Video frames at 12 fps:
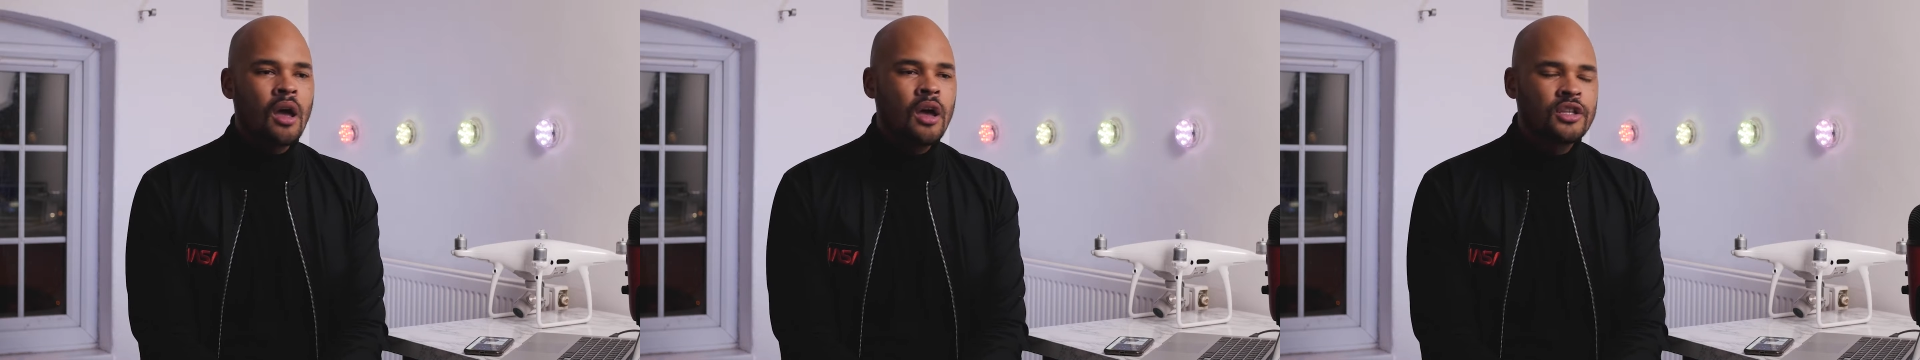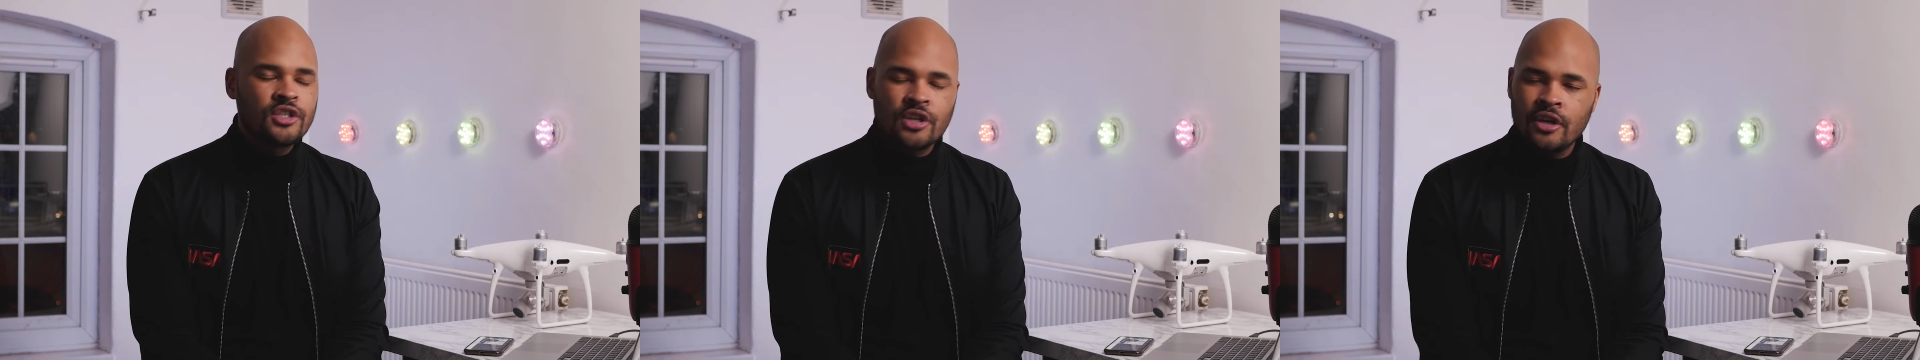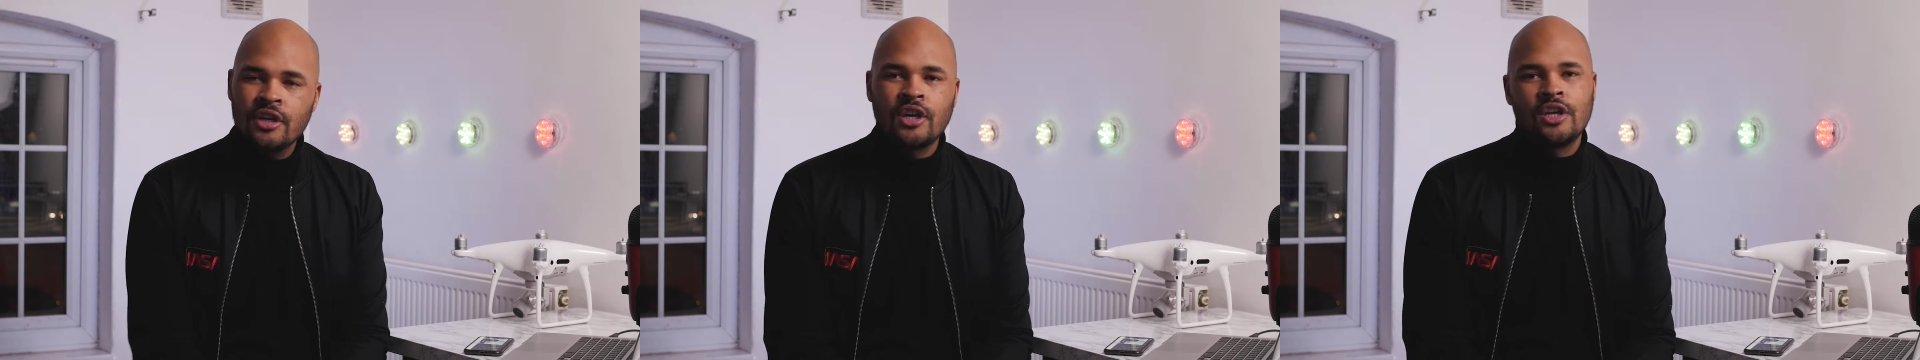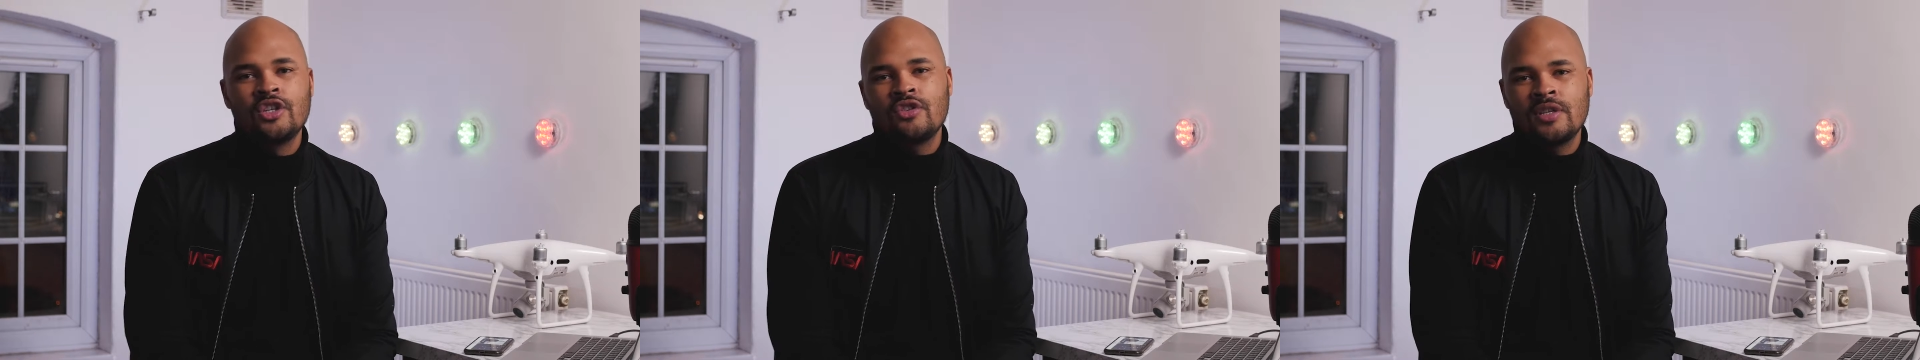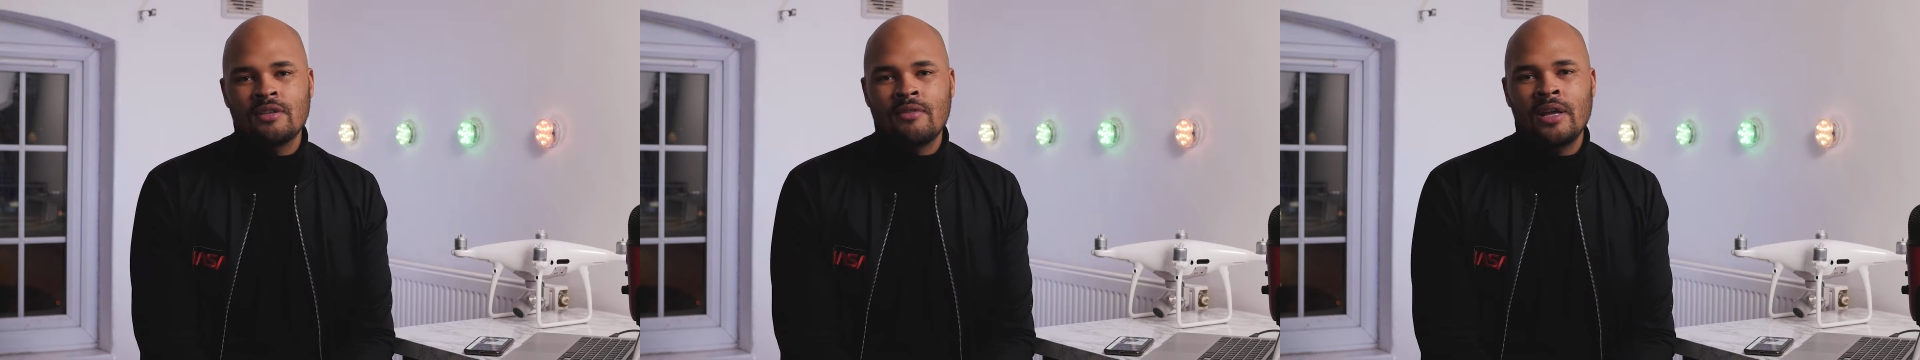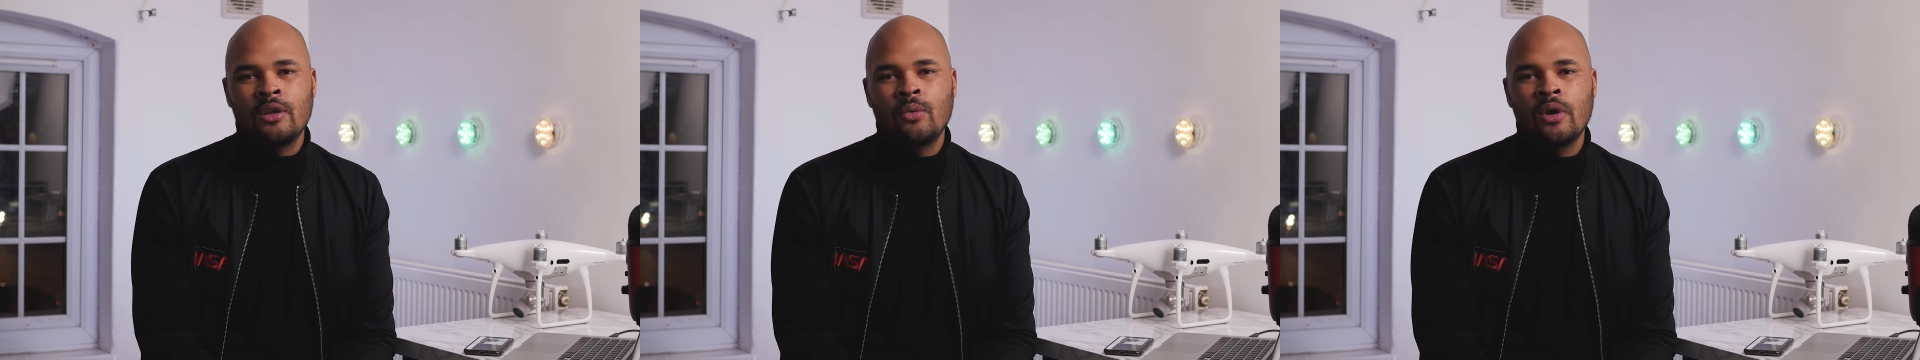a ton of countries
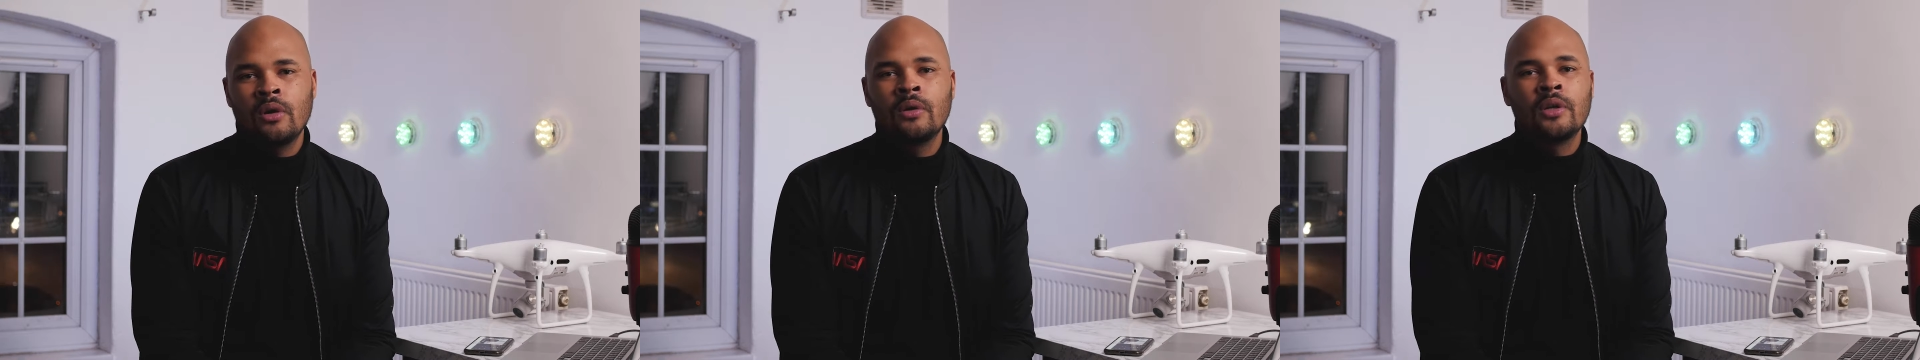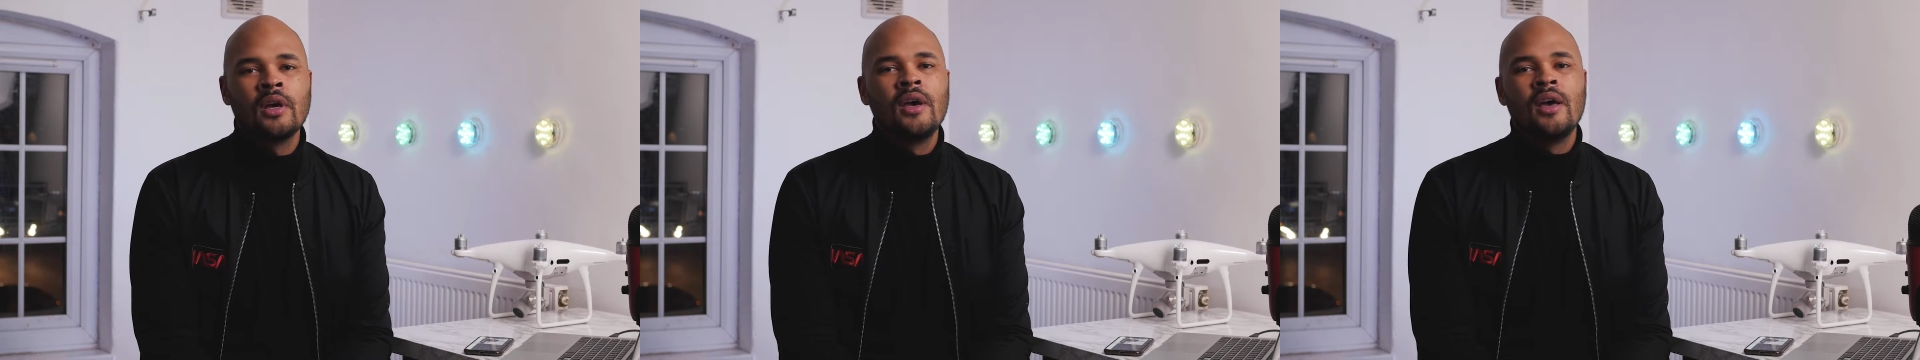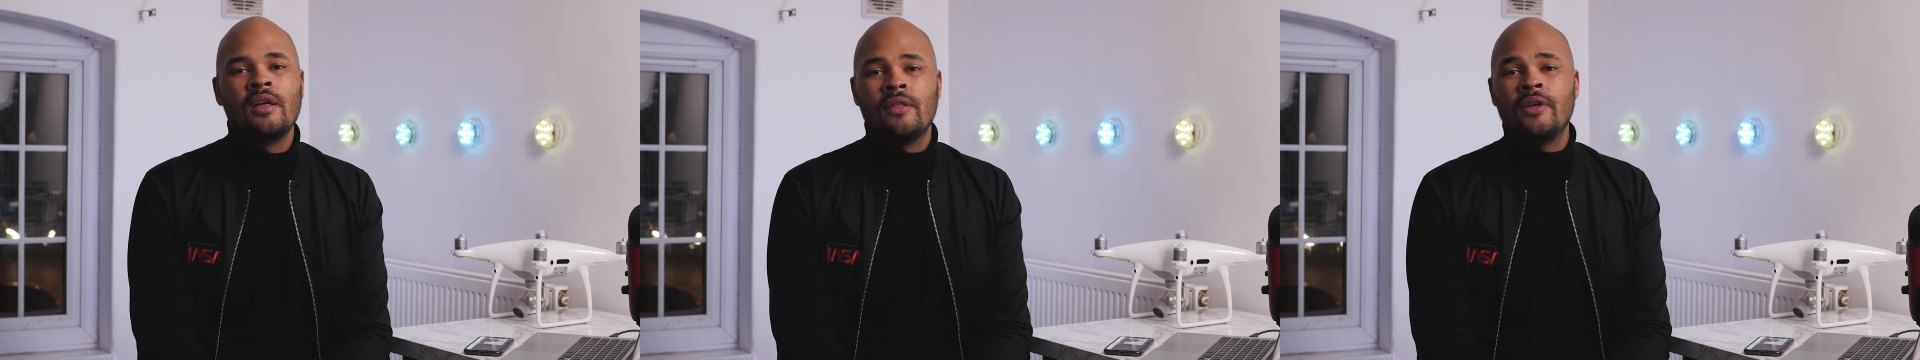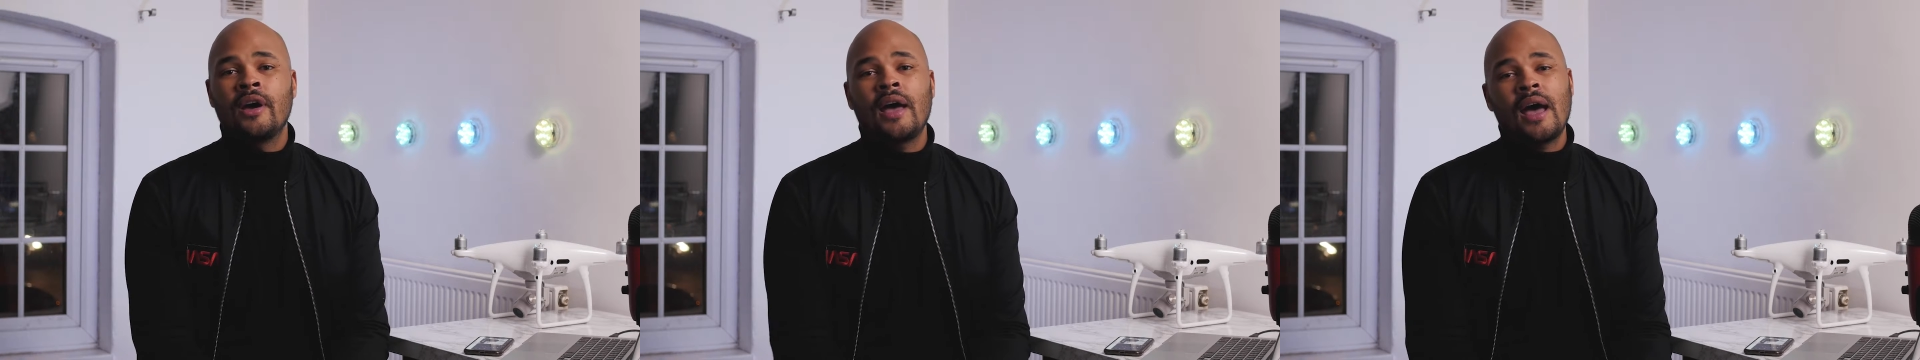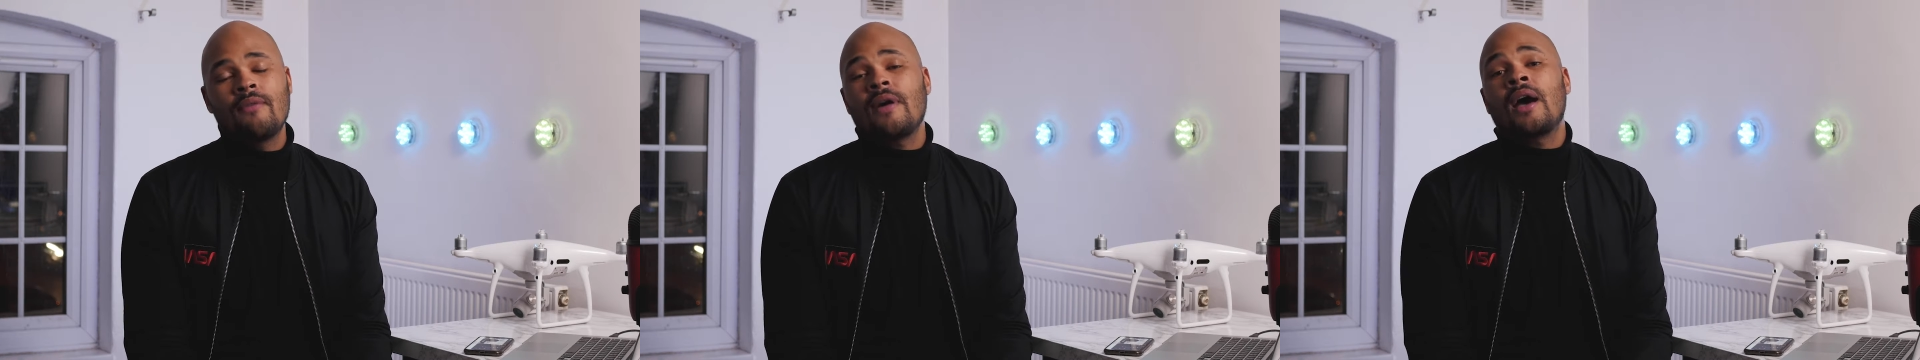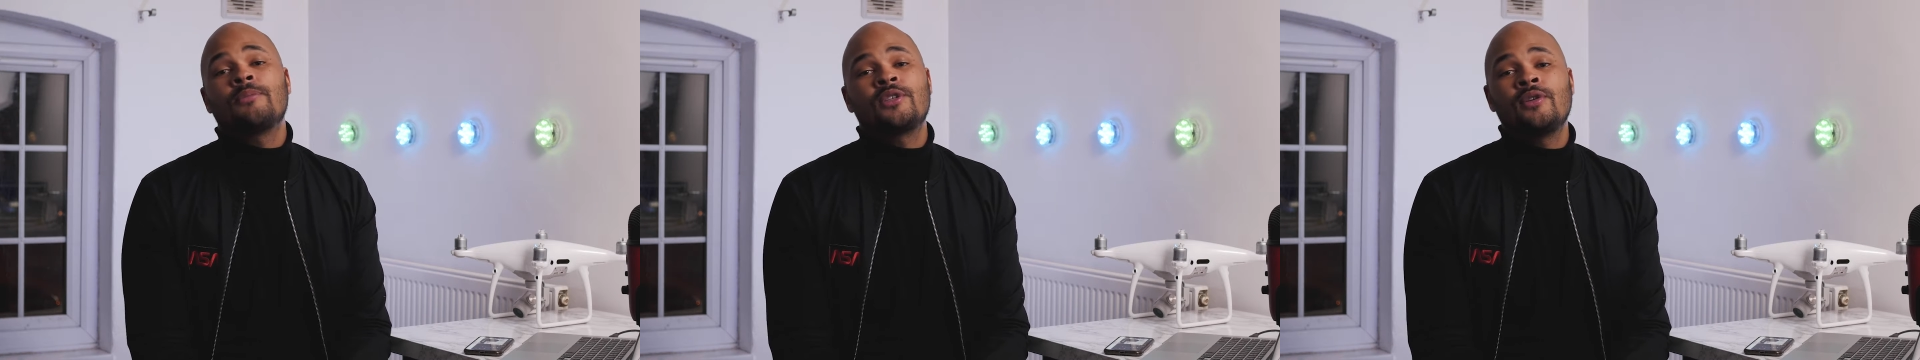around the world that have
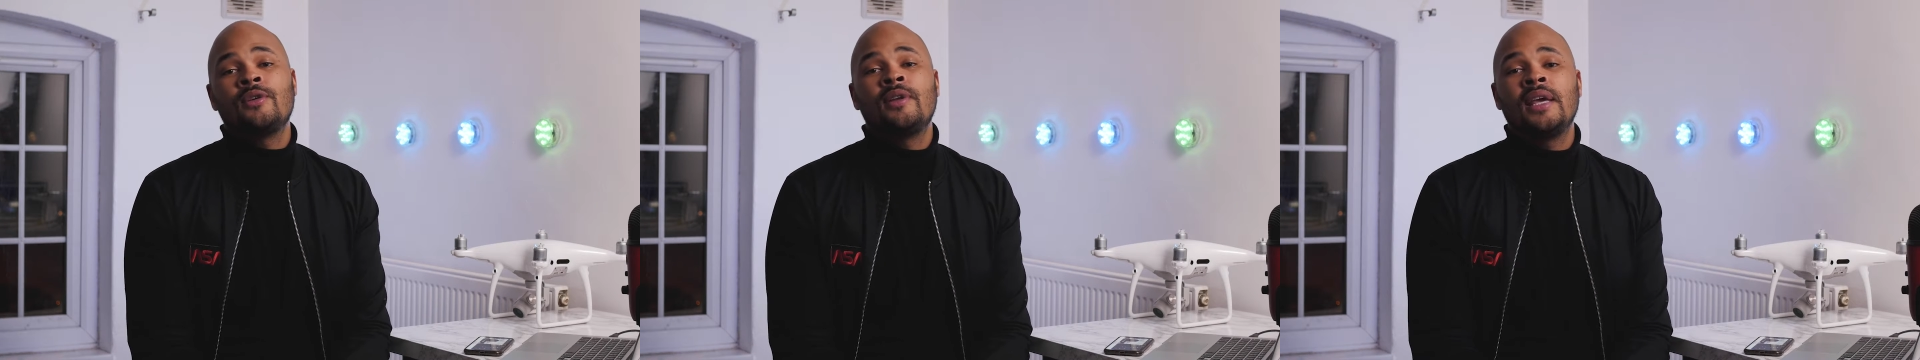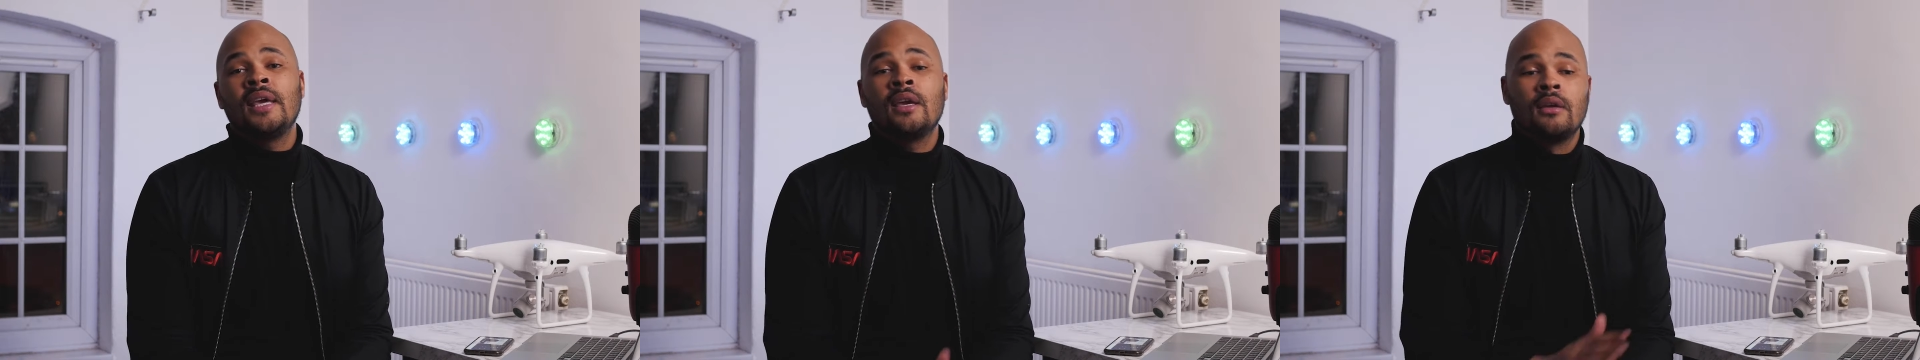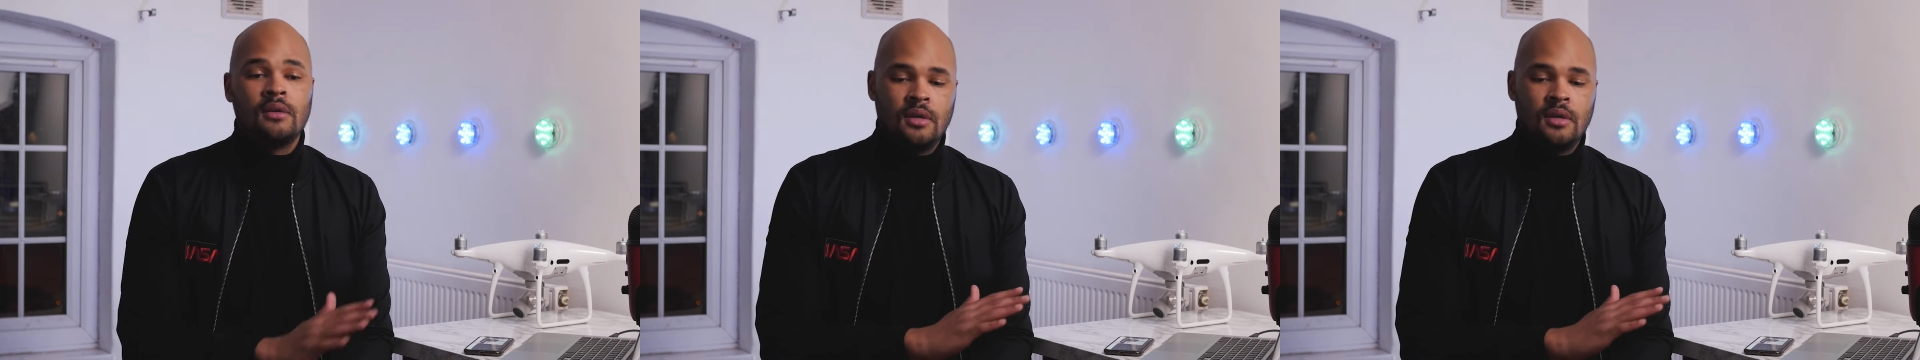absolutely